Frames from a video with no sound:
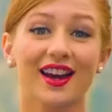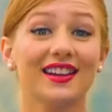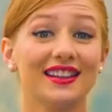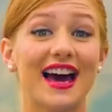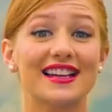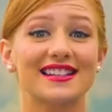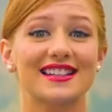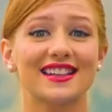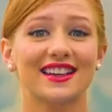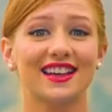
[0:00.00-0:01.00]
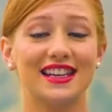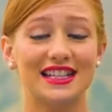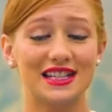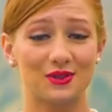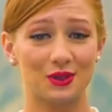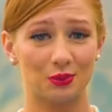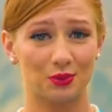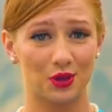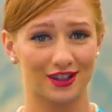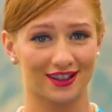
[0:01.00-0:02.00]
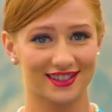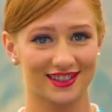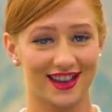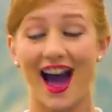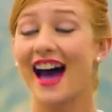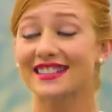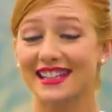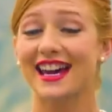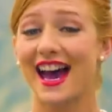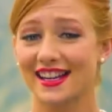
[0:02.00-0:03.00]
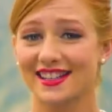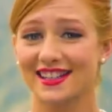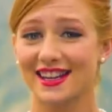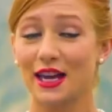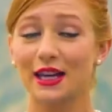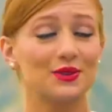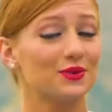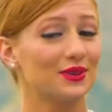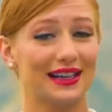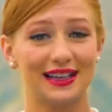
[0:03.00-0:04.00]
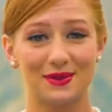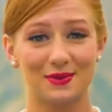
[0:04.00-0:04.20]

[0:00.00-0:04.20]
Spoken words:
Yes, it is a real product. And yes, it really